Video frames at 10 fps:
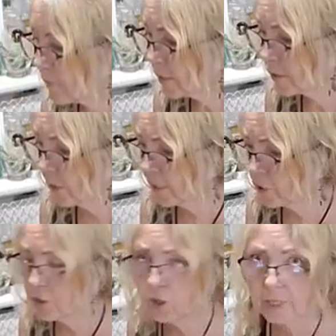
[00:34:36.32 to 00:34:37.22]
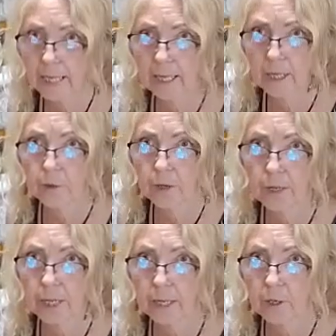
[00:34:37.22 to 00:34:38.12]
So I encourage you to get out there
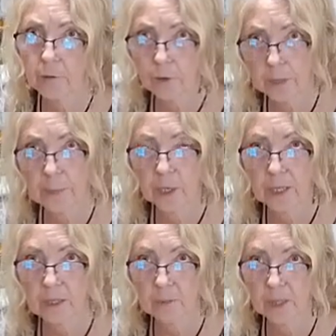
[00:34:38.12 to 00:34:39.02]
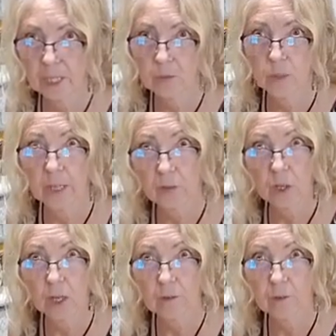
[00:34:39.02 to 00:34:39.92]
and get your free berries, because we have a
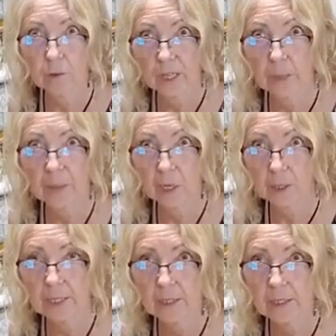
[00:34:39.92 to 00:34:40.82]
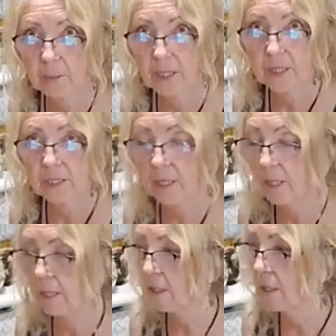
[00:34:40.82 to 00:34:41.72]
lot of free berries in BC
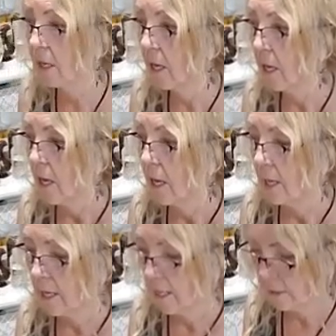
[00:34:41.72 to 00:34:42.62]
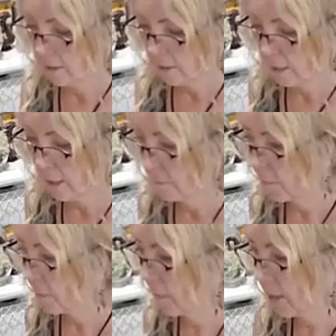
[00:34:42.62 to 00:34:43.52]
here, and
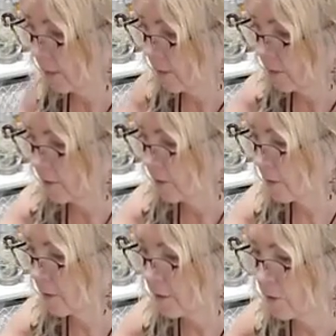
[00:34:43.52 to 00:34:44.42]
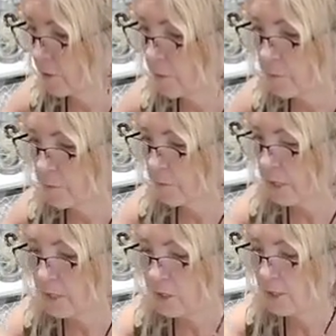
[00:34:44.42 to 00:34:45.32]
they're,
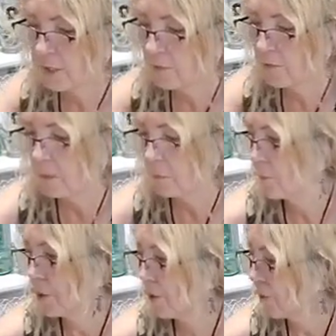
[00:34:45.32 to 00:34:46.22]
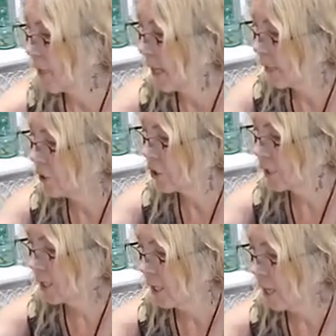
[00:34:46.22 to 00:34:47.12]
it just gives beautiful
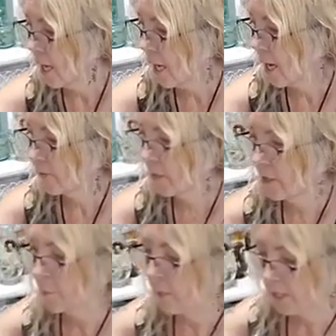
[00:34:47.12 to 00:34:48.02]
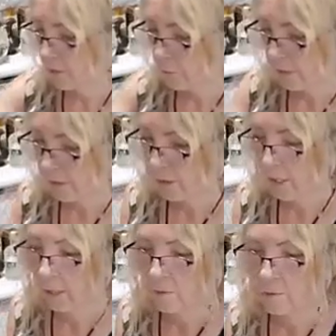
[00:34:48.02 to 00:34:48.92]
energy having them picked with
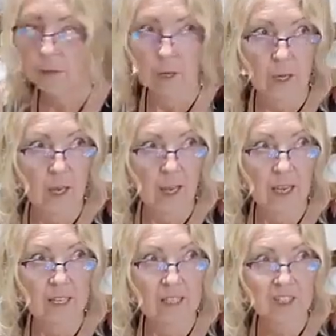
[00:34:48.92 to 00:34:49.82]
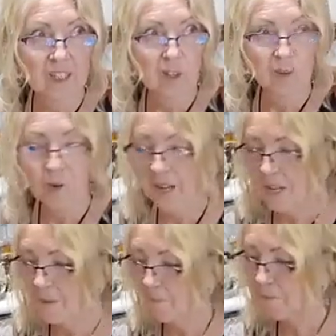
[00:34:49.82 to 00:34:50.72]
love. And so
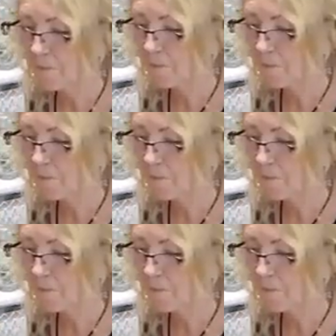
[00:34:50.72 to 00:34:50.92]
I'm